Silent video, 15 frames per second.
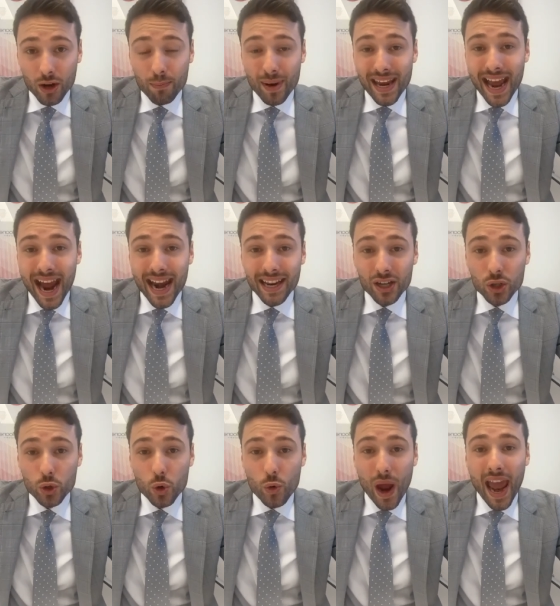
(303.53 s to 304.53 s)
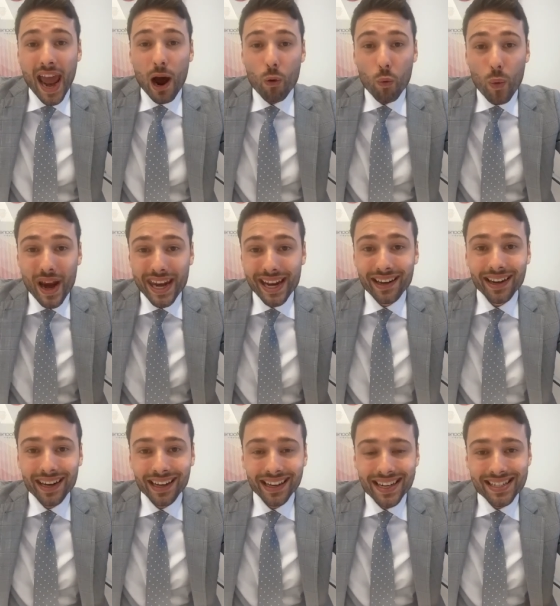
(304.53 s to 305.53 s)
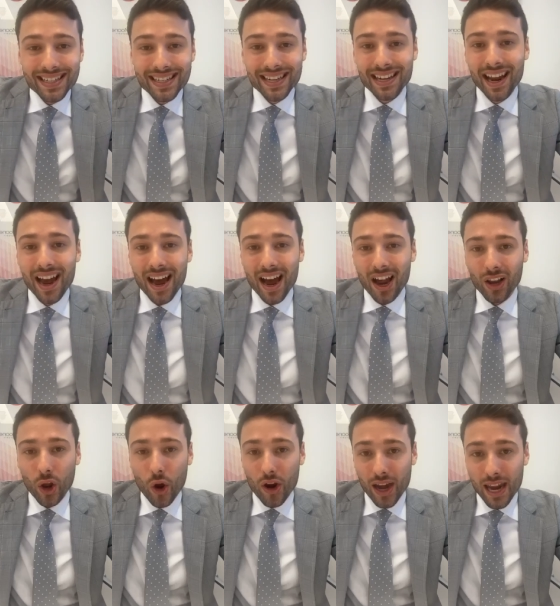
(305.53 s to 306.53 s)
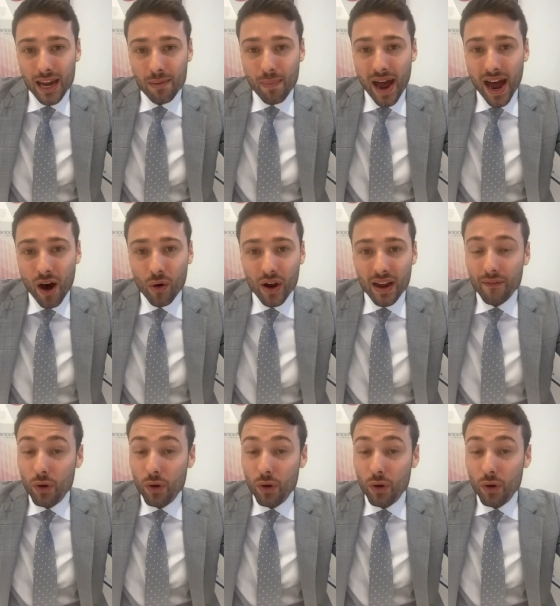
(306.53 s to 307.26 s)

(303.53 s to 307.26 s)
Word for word: You can be added to our weekly listing alert email.